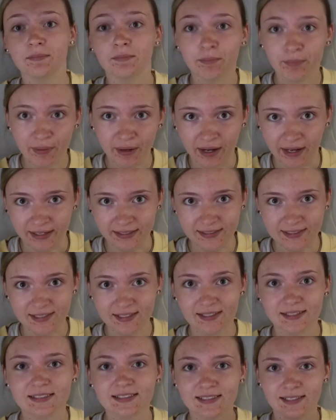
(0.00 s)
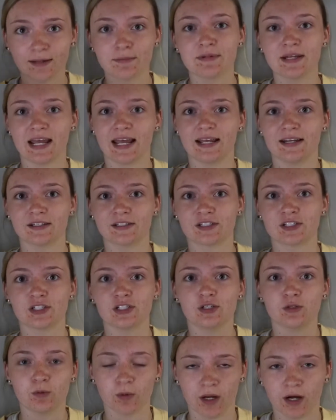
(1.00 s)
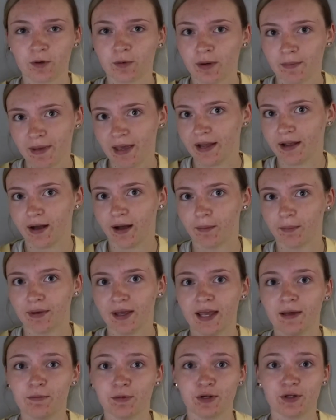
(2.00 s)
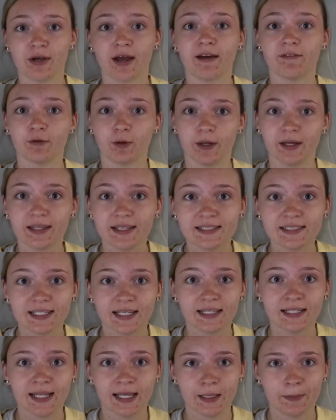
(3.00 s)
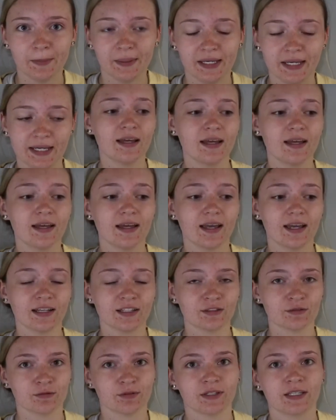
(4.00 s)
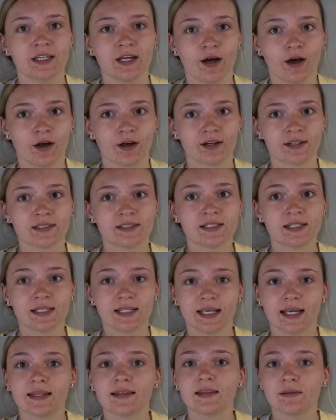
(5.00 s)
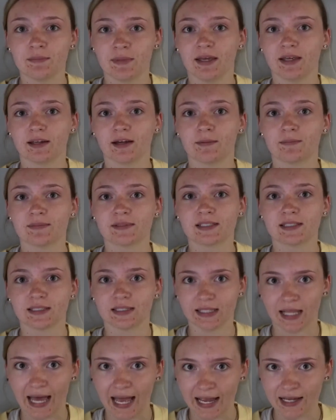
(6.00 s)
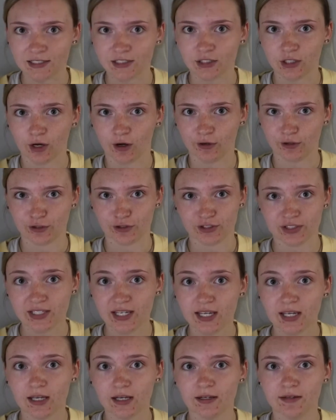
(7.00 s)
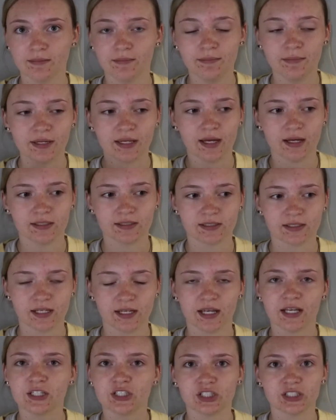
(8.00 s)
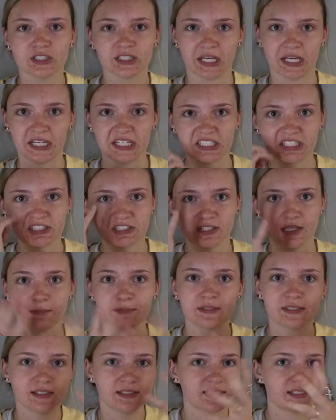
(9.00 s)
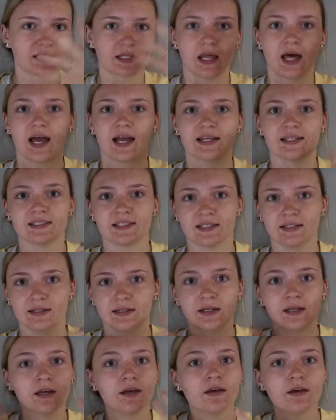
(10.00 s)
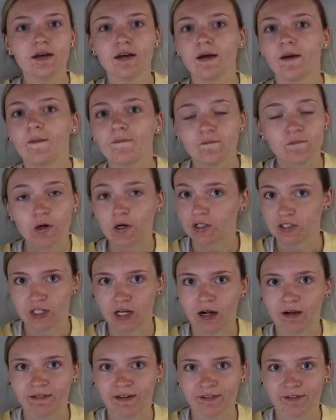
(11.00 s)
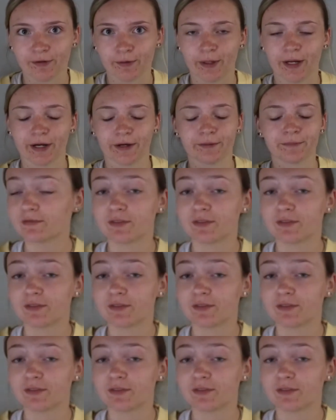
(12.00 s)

But some days you want to wear makeup, and when you have oily skin like me, it's really hard to get the makeup to last on your skin because it just like slips and slides and falls off everywhere.